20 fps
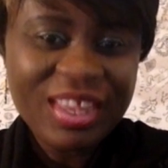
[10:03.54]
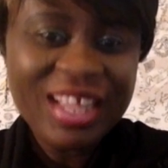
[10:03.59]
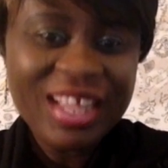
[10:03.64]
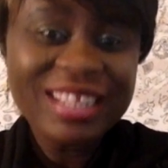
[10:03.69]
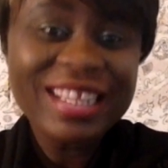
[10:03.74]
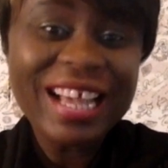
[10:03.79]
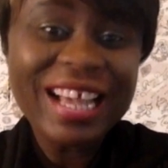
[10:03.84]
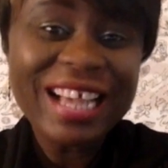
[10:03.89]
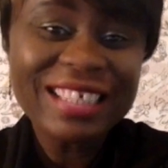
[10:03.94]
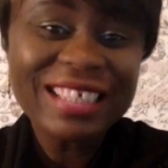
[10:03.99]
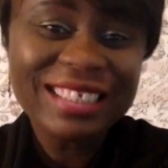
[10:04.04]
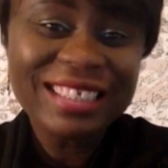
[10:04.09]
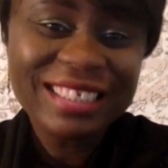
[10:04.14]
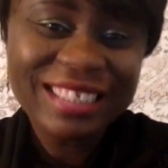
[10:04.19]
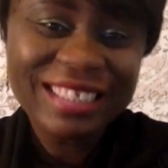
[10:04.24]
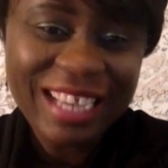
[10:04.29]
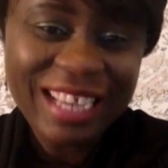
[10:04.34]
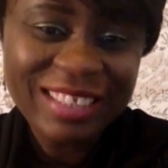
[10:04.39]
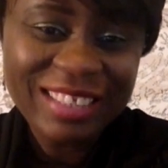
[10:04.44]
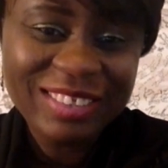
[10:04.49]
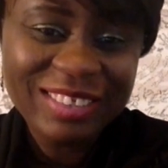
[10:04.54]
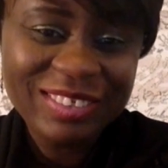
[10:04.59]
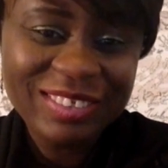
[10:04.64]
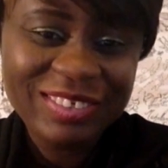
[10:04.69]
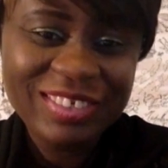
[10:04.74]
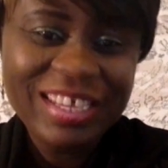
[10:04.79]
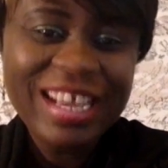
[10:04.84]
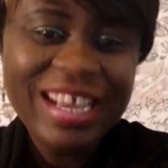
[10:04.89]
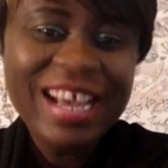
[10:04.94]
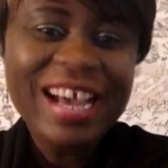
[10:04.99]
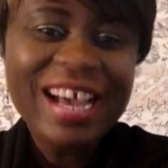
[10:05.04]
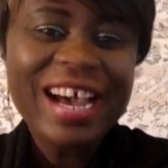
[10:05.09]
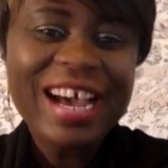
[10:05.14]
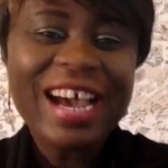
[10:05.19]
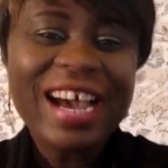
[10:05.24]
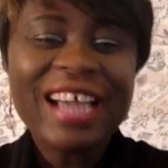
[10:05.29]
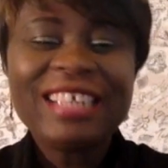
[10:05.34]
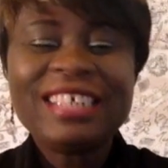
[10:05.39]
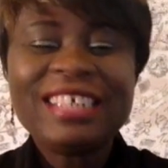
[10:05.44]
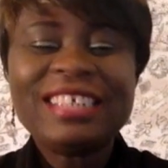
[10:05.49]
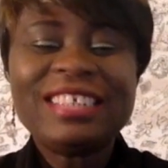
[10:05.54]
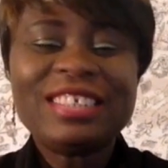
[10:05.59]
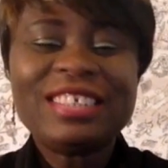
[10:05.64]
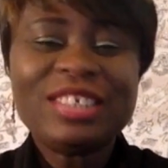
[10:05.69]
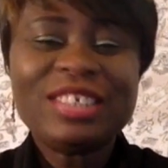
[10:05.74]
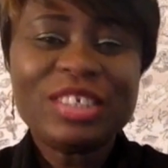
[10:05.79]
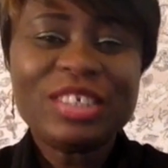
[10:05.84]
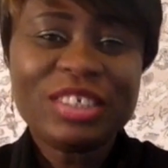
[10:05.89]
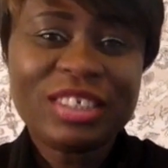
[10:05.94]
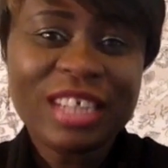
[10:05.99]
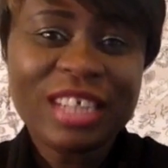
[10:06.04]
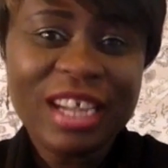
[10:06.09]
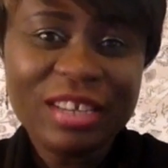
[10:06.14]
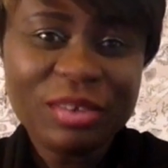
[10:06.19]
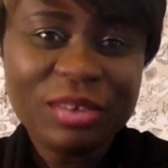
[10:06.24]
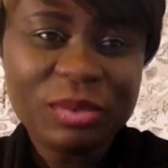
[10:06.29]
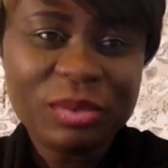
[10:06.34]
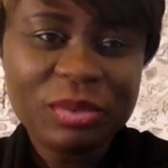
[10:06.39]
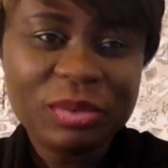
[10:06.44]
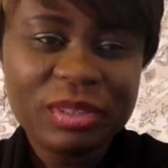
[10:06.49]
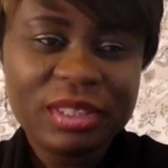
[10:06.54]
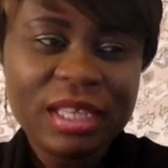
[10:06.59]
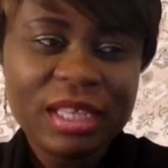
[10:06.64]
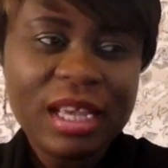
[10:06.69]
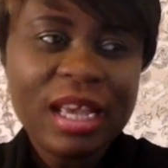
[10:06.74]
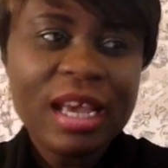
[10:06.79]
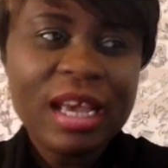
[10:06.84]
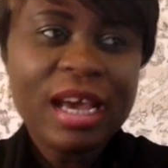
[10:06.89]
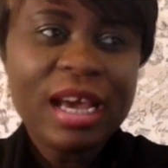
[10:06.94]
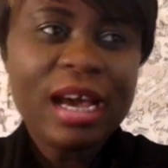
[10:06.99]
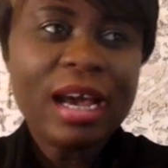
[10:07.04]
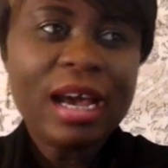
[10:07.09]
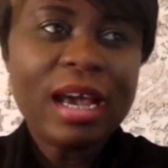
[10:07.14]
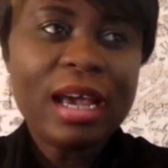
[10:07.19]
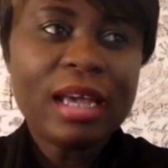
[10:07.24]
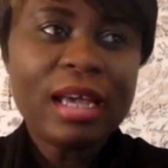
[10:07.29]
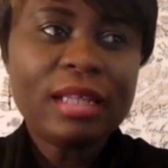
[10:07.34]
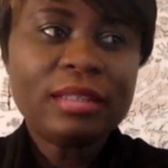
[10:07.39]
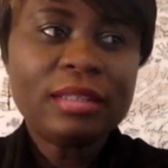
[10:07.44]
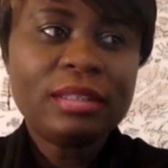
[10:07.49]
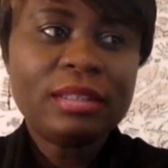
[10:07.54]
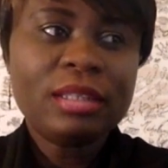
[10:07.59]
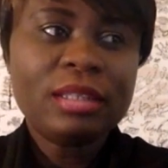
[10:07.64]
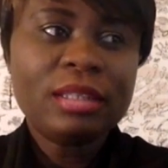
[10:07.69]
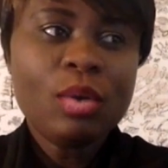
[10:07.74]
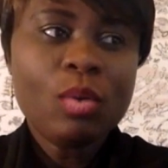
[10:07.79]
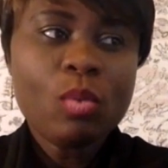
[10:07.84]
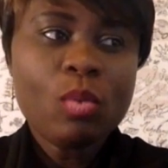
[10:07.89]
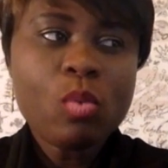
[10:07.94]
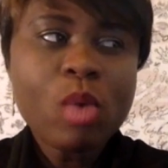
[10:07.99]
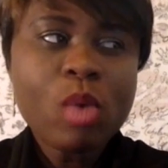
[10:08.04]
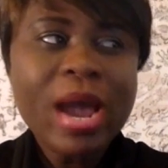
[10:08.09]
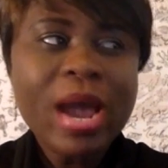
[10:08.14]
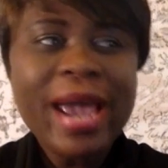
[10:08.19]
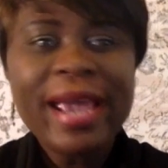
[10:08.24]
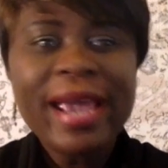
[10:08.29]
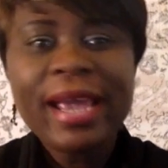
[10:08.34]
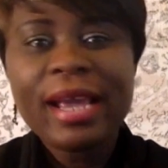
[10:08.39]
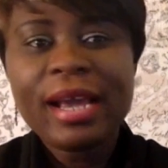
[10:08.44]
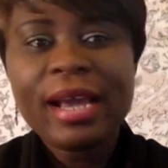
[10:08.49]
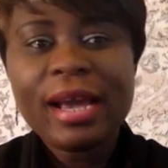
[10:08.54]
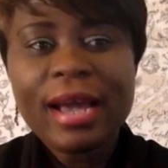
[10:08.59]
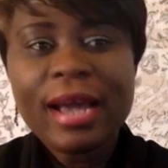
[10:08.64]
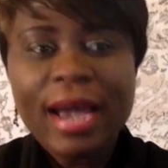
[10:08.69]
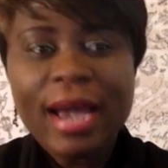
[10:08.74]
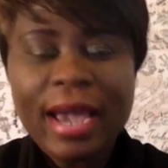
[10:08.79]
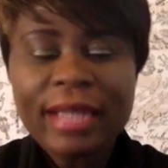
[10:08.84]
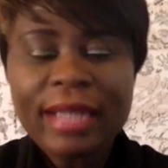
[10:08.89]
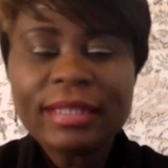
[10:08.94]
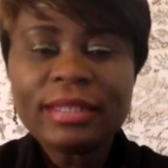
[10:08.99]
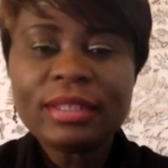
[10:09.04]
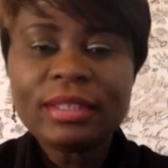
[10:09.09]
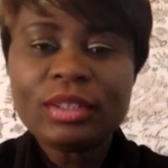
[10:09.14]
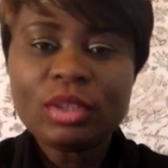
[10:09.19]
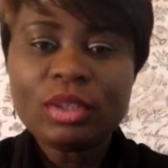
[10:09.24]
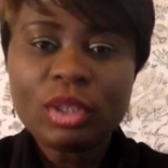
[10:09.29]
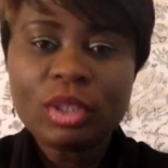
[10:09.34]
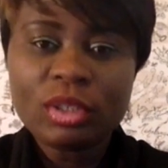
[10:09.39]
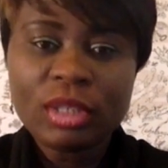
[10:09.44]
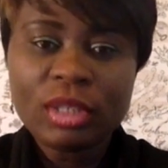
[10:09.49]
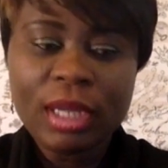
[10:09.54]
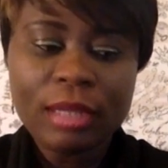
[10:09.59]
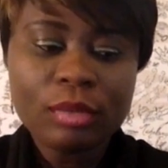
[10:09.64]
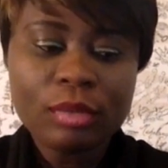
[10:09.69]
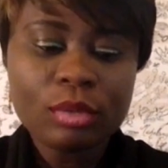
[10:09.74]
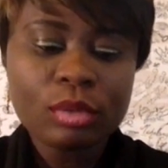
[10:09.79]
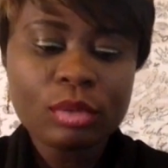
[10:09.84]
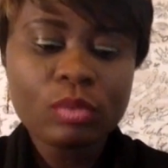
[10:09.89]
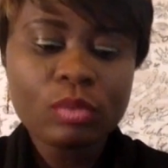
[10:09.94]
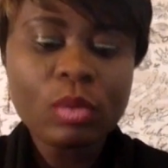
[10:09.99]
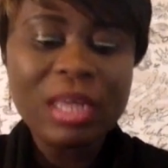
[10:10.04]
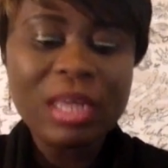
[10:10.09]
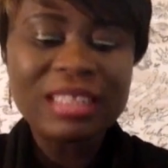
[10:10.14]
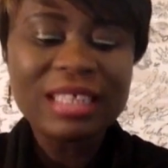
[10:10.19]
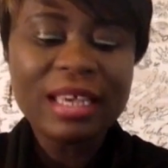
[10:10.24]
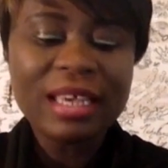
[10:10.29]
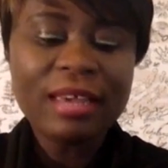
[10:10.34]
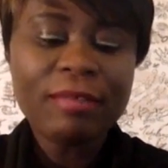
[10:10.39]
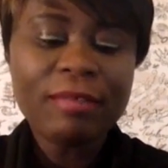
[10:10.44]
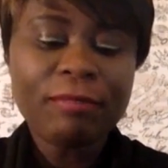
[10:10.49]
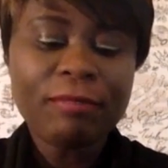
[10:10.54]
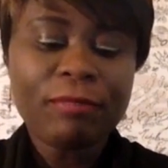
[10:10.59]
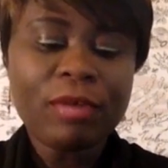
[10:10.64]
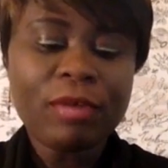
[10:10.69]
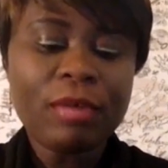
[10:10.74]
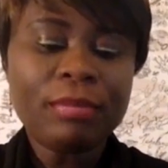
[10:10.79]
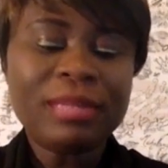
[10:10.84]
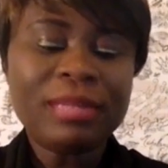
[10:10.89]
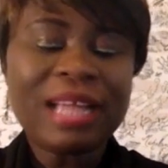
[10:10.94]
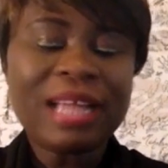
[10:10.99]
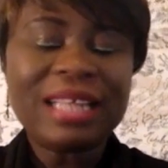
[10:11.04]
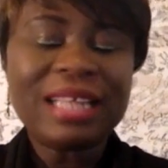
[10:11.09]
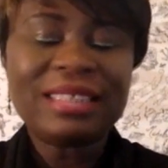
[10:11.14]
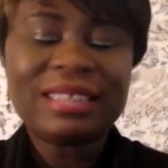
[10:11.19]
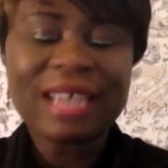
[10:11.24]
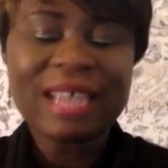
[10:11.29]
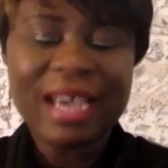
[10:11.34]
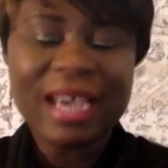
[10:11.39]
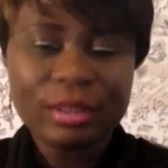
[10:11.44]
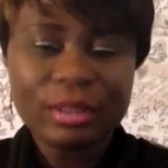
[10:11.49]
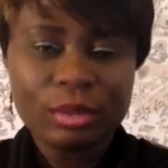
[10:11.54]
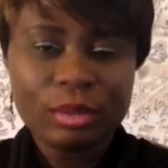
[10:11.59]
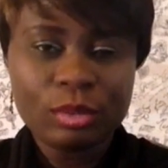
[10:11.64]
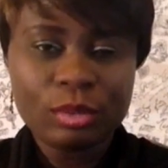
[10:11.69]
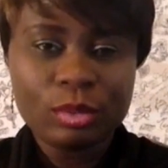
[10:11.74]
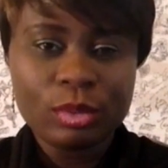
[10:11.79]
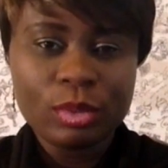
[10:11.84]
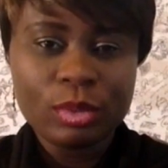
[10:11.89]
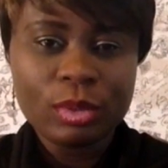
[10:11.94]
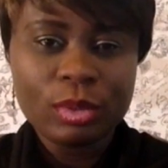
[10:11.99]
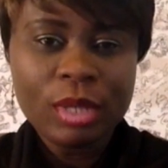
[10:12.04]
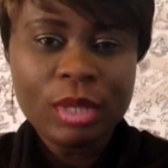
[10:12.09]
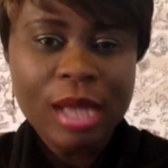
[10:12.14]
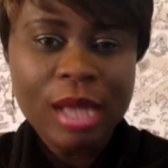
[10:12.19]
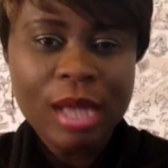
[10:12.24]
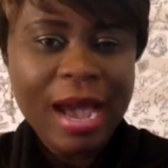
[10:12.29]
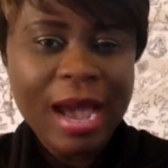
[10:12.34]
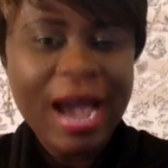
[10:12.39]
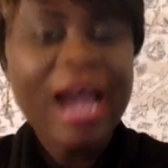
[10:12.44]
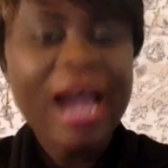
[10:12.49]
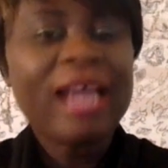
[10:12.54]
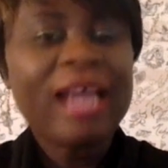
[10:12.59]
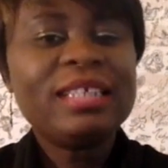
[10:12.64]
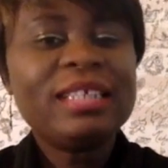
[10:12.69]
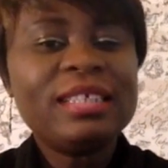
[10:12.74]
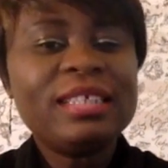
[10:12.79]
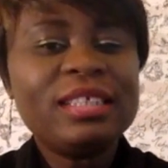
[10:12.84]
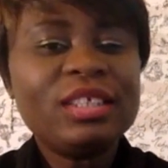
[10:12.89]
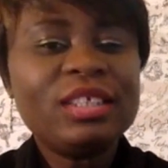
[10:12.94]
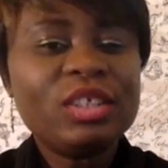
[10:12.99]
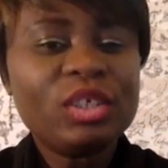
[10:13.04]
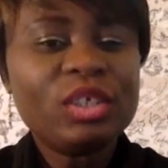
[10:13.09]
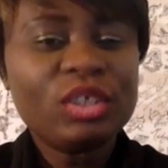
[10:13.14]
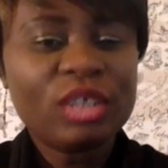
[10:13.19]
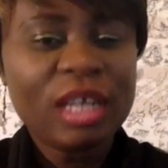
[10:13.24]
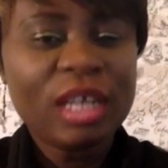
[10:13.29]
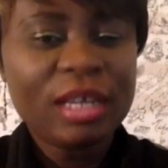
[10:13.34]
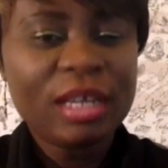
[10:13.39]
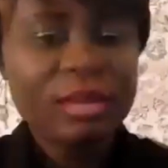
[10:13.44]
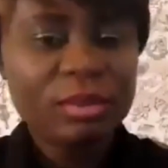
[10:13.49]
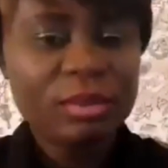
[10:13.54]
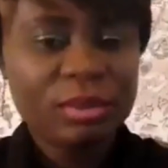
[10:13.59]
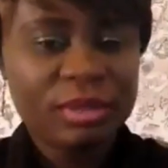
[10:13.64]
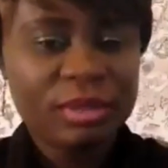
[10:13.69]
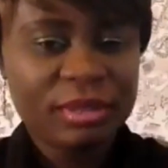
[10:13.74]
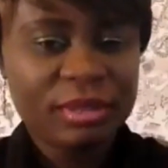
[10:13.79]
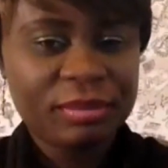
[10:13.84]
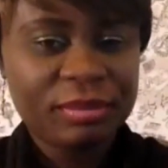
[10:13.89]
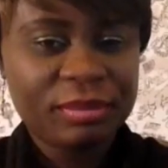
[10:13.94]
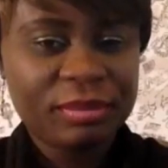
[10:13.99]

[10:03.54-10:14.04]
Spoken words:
That's the title, Hiding in Your Shadows. And why Hiding in Your Shadows? What informed that title, Hiding in Your Shadows?